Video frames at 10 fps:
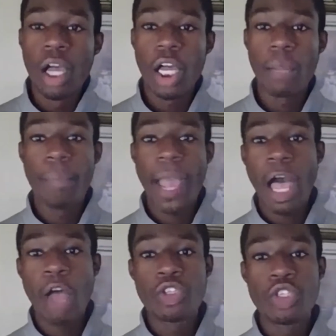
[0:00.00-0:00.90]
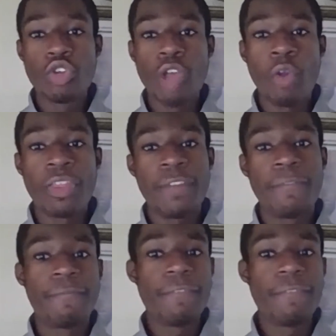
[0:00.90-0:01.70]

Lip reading: about the